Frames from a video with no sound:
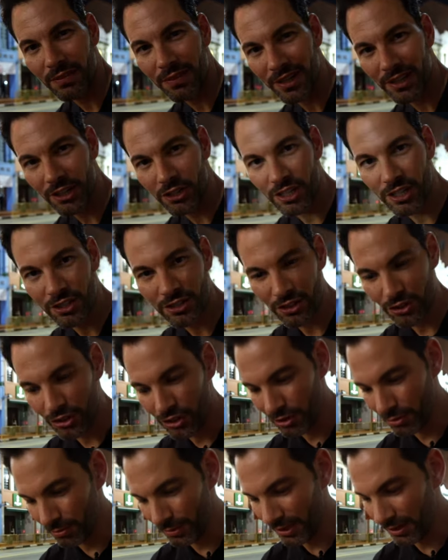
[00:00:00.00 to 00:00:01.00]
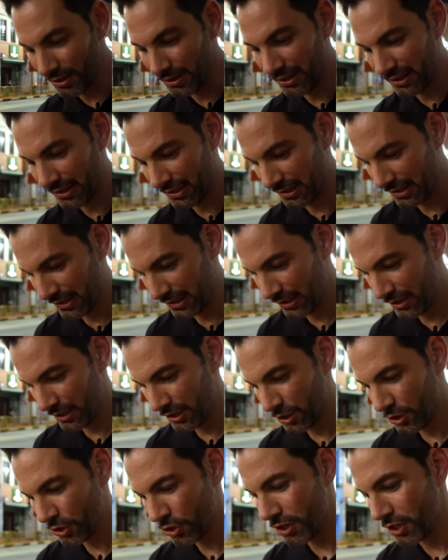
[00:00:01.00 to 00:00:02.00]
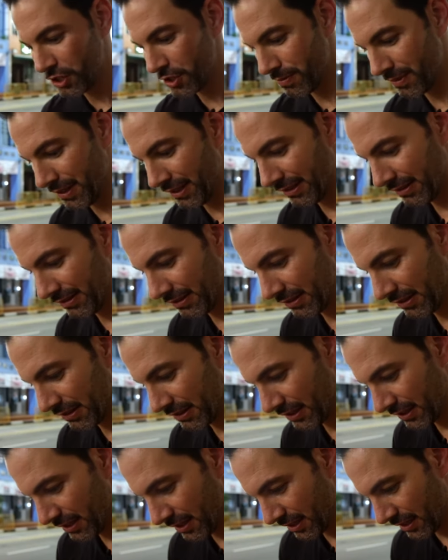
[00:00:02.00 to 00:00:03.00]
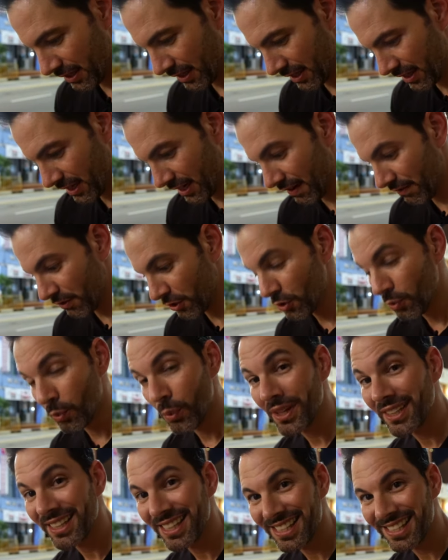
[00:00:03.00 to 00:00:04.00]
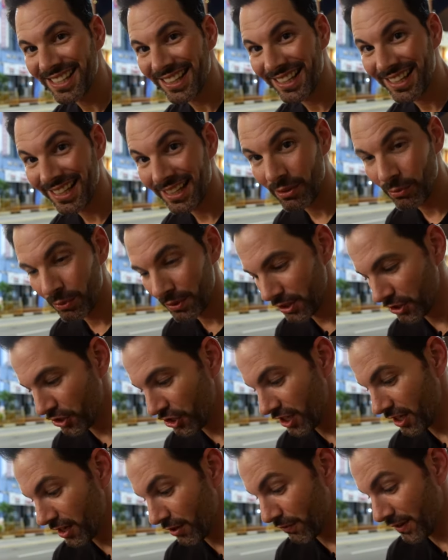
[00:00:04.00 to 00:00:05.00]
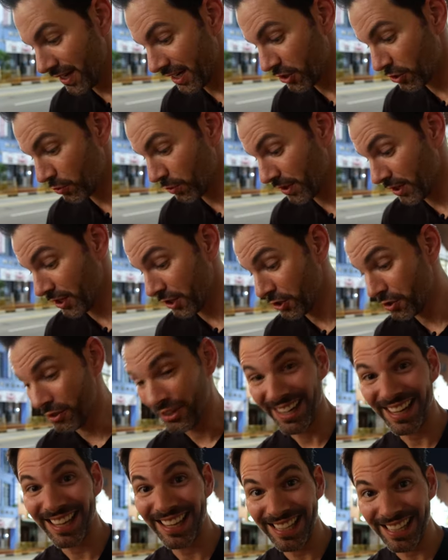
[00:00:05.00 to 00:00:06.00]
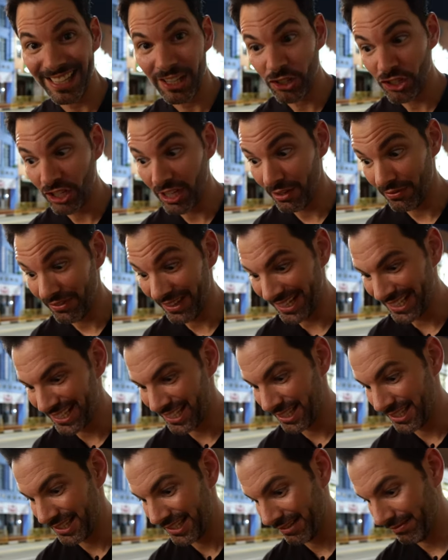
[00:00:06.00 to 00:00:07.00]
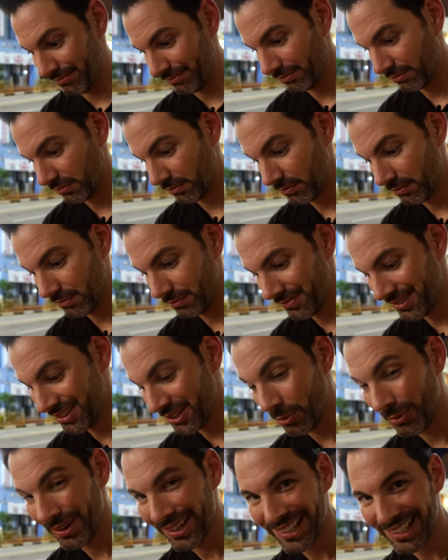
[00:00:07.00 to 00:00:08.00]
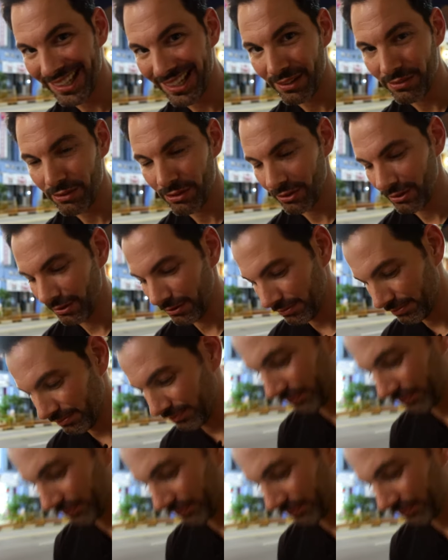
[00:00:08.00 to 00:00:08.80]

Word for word: ever get a chance to shoot with. Trust me. If there's one lens to get with the GFX 100 or any GFX system, it's the 110 f2.